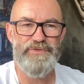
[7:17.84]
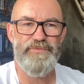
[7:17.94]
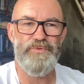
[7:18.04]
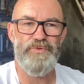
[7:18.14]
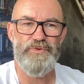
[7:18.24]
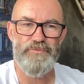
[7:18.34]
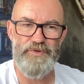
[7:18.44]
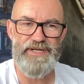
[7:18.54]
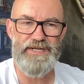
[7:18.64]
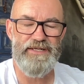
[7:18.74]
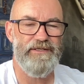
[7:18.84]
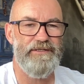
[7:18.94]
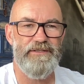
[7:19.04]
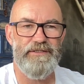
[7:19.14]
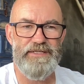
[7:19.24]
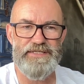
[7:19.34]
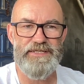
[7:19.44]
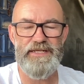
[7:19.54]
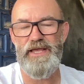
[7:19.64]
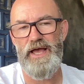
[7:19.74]
for reading,
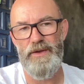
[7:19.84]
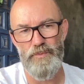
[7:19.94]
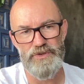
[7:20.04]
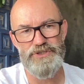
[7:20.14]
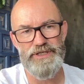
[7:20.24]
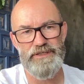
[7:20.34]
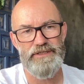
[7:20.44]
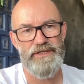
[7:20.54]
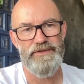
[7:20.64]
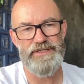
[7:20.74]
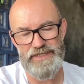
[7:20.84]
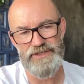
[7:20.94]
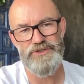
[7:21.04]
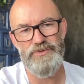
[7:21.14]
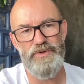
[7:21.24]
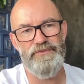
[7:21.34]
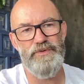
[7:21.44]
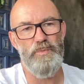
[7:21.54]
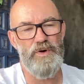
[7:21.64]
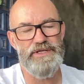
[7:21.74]
listening and watching this issue of the
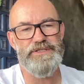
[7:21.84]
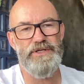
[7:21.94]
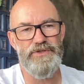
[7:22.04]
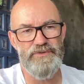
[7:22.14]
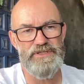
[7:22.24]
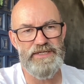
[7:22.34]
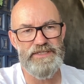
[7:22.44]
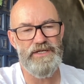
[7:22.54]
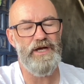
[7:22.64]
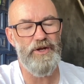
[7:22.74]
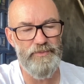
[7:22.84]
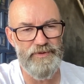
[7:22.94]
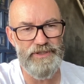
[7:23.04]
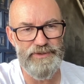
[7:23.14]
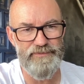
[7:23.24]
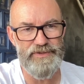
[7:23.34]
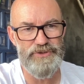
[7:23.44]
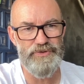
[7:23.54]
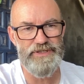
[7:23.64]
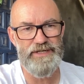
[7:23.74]
Wiser newsletter. I hope that you have
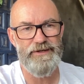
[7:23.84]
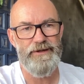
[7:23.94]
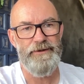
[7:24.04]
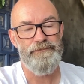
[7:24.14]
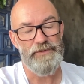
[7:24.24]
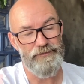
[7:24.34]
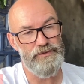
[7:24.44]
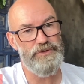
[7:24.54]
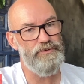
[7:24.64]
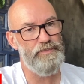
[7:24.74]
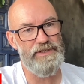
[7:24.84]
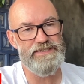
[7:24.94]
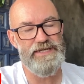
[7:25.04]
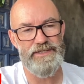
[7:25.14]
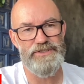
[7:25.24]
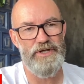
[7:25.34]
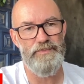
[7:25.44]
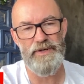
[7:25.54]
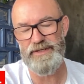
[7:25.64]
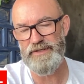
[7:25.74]
enjoyed it. If you do, please let us know
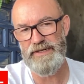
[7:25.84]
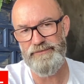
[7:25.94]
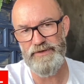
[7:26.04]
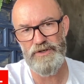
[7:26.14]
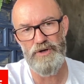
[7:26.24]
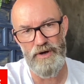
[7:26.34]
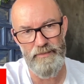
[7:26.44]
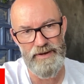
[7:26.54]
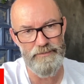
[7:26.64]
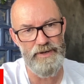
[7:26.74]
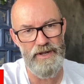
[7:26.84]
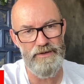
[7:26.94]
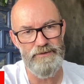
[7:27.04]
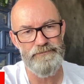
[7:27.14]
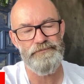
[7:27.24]
by either leaving a comment below